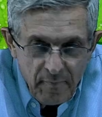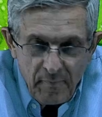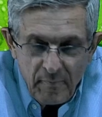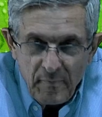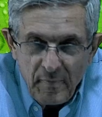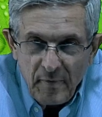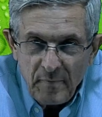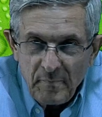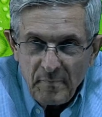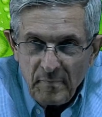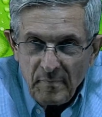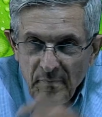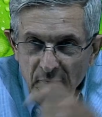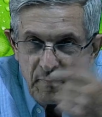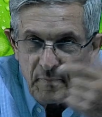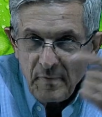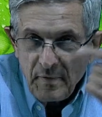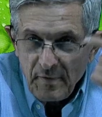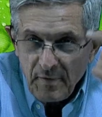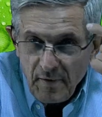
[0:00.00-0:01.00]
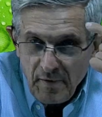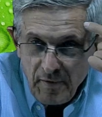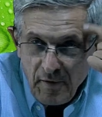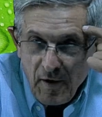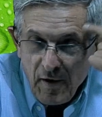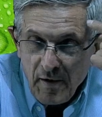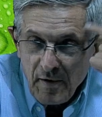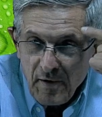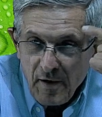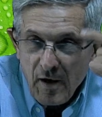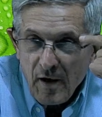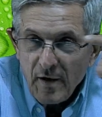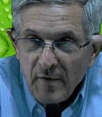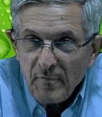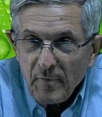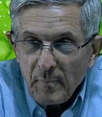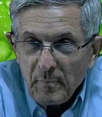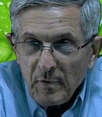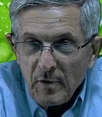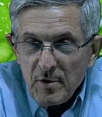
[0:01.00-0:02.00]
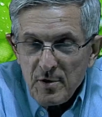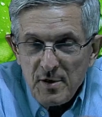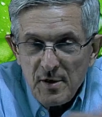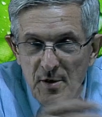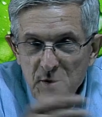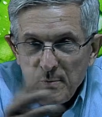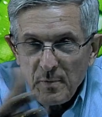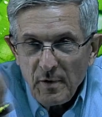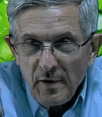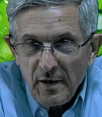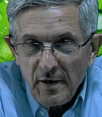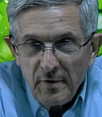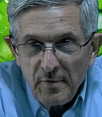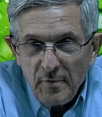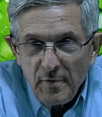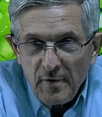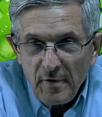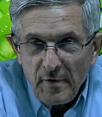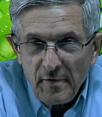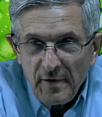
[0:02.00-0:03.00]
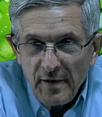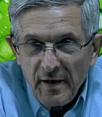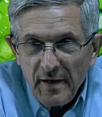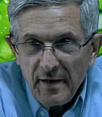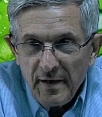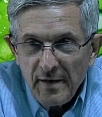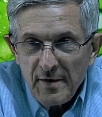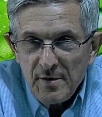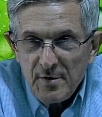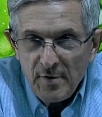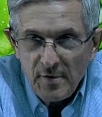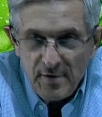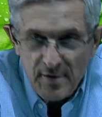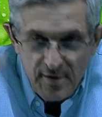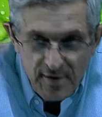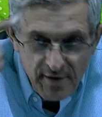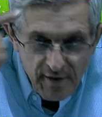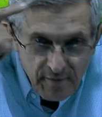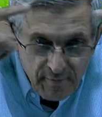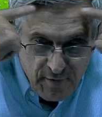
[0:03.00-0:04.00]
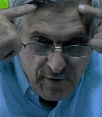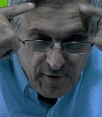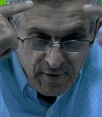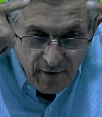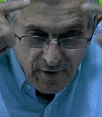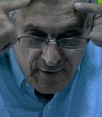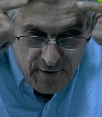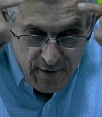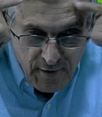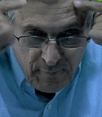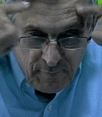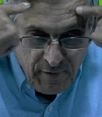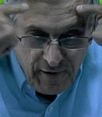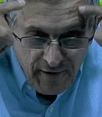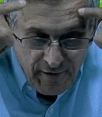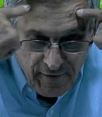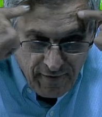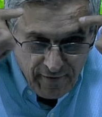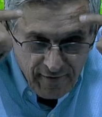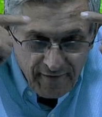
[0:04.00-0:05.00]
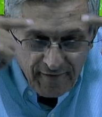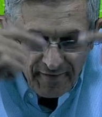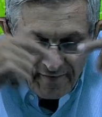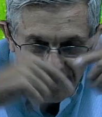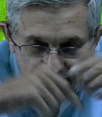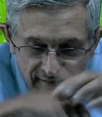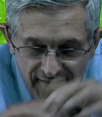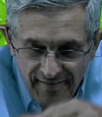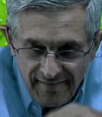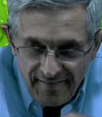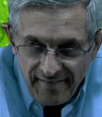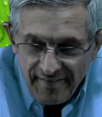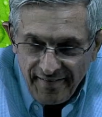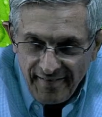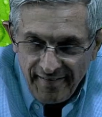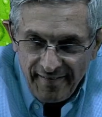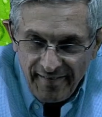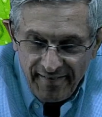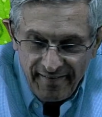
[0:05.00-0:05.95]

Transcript: we say, but it's really the mind. Heart of a person is where they do their thinking, so yeah. Sin starts up here. Yeah.